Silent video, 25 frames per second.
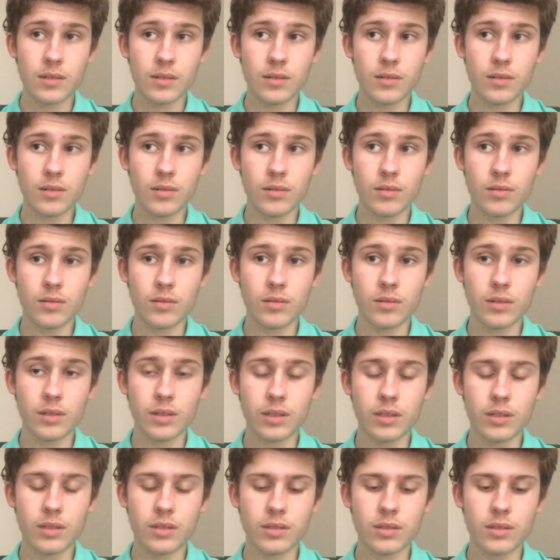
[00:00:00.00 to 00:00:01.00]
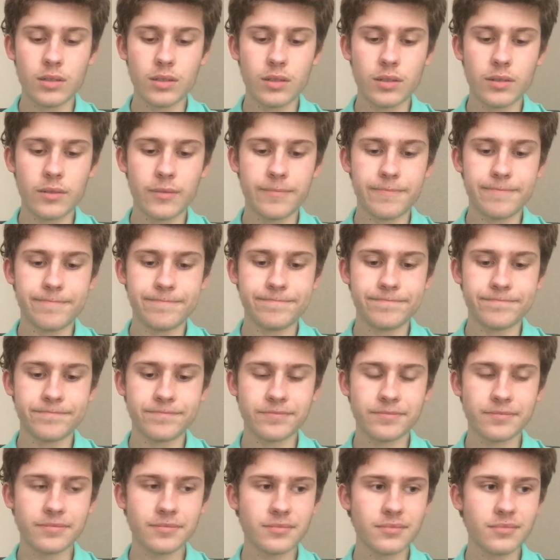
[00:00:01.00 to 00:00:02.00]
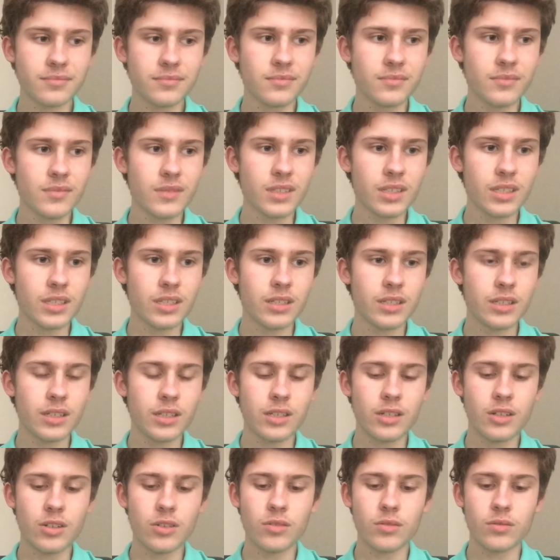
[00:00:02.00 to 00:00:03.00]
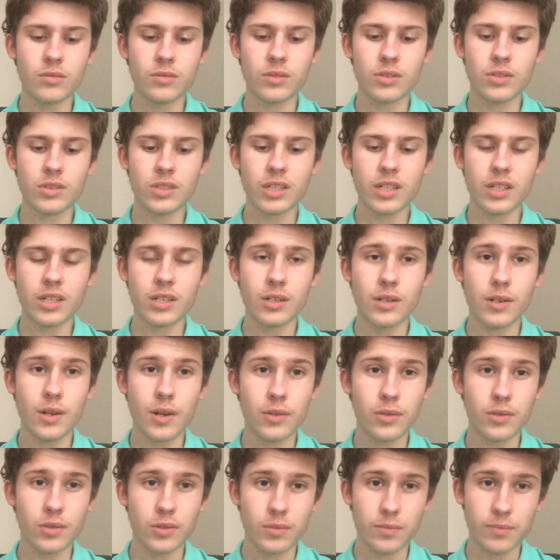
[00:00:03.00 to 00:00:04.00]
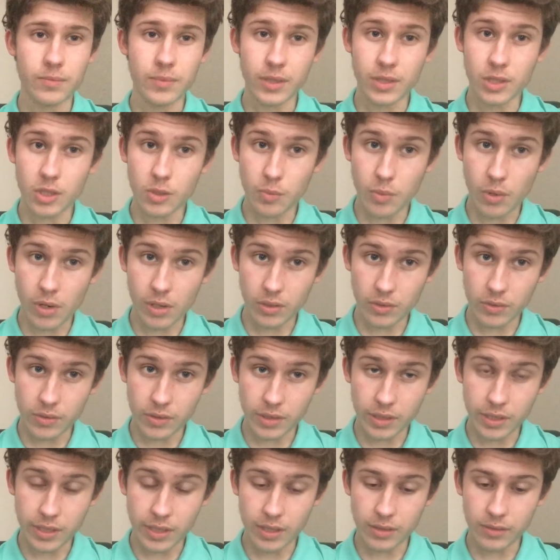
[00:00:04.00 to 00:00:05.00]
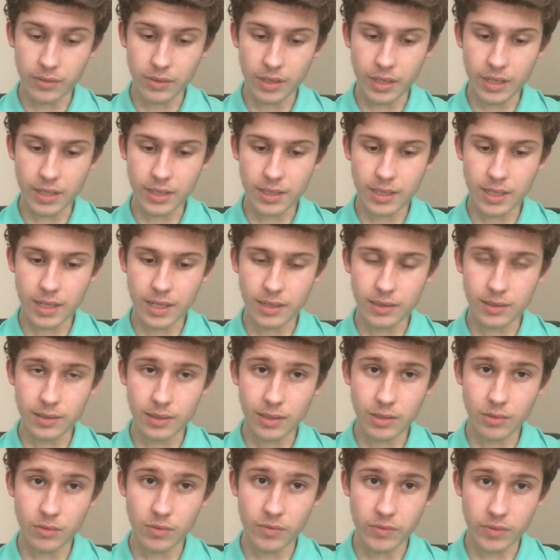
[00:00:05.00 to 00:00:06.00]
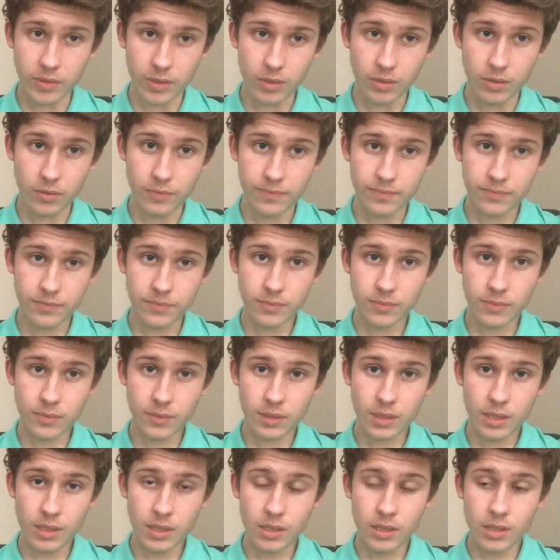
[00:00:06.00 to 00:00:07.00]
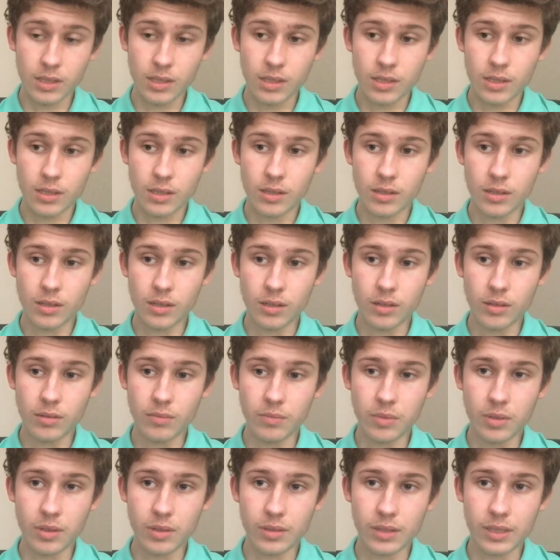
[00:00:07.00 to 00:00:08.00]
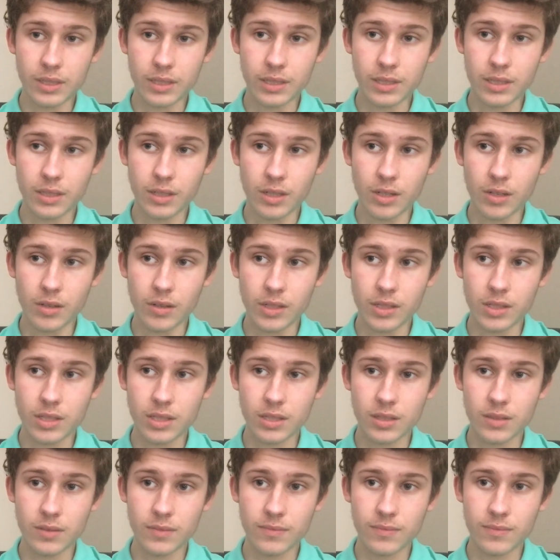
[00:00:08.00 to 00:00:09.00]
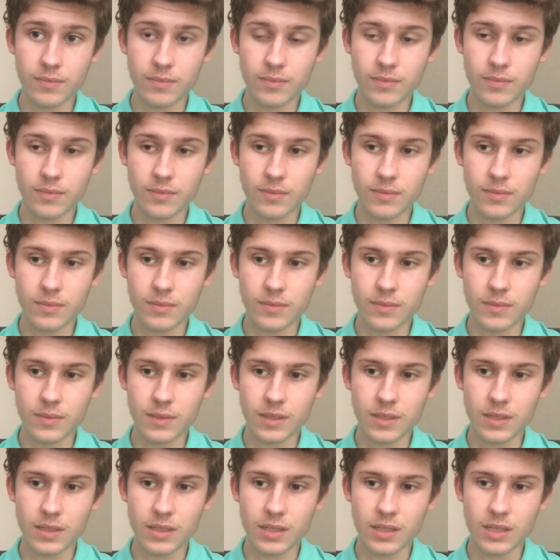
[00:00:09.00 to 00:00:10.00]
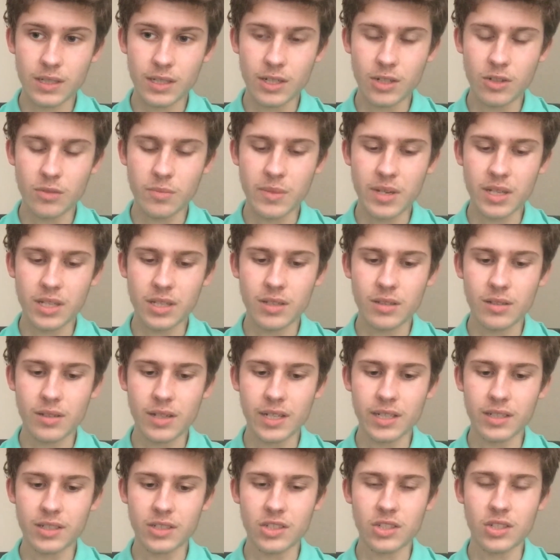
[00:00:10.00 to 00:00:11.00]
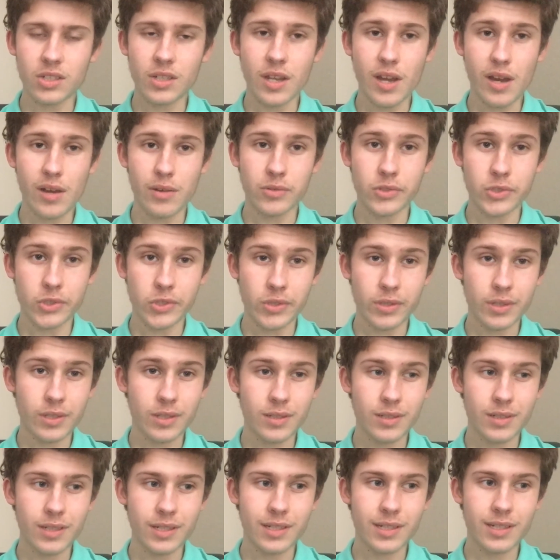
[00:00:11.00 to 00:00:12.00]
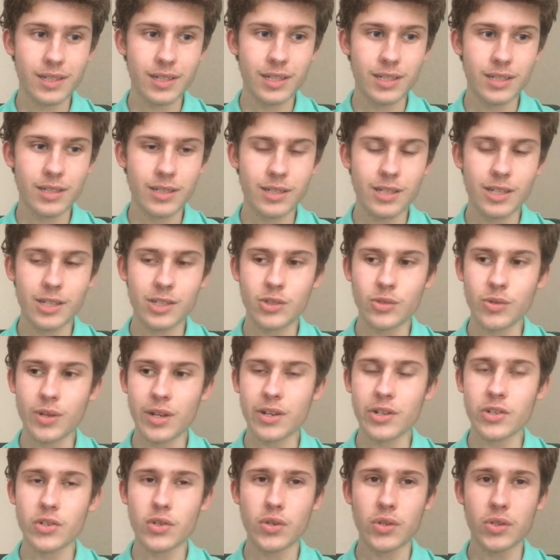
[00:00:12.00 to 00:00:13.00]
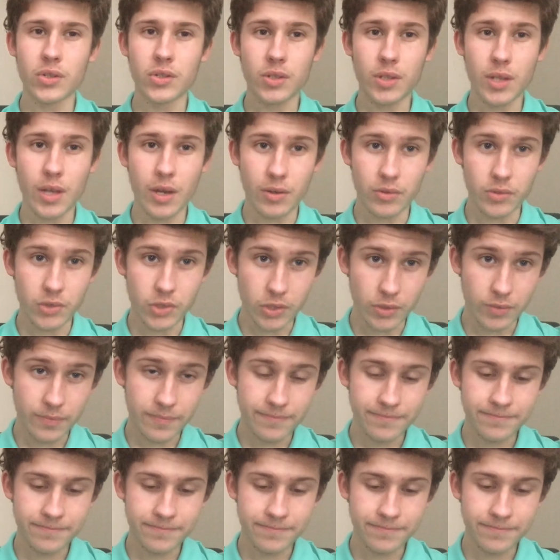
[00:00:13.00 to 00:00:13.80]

Oh, and um you know, there's like another big spoiler in here that I can't like reveal. Um, but like, you know, it's, it'll make you like nostalgic. Like it, it triggers your nostalgia.